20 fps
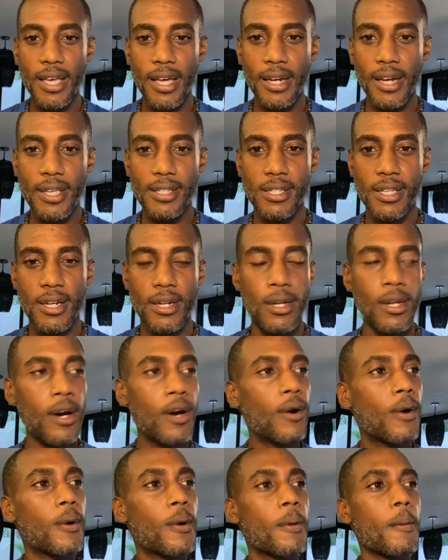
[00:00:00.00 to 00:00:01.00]
And I said,
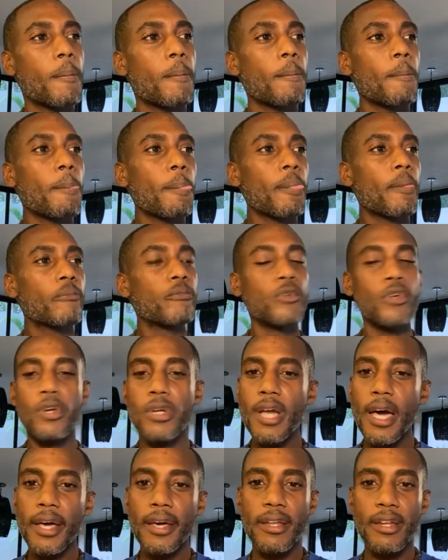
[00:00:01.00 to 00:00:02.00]
no, you're
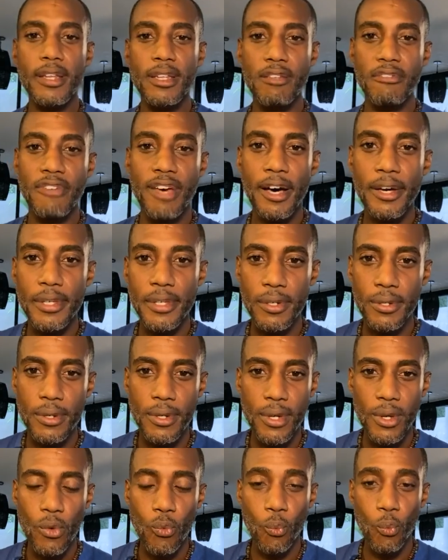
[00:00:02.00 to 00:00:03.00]
not going to devalue
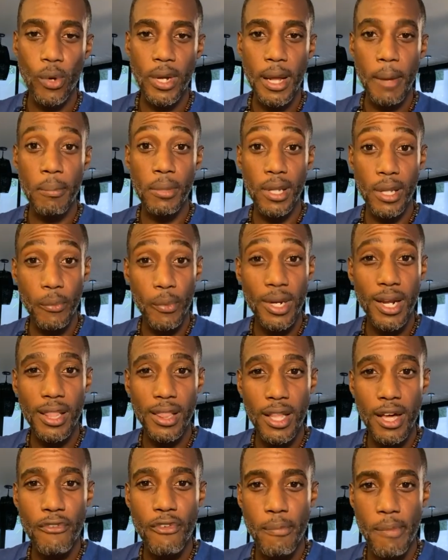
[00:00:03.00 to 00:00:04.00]
what I
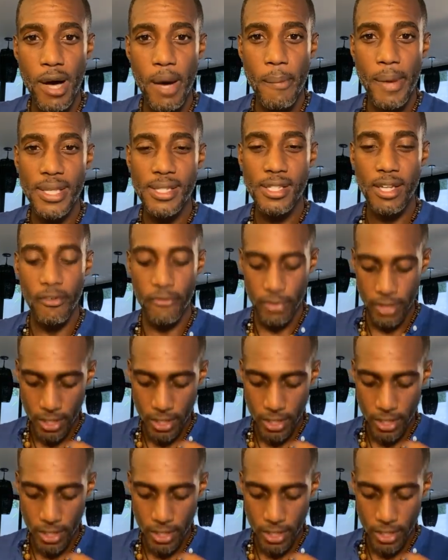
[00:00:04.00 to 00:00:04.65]
love about myself.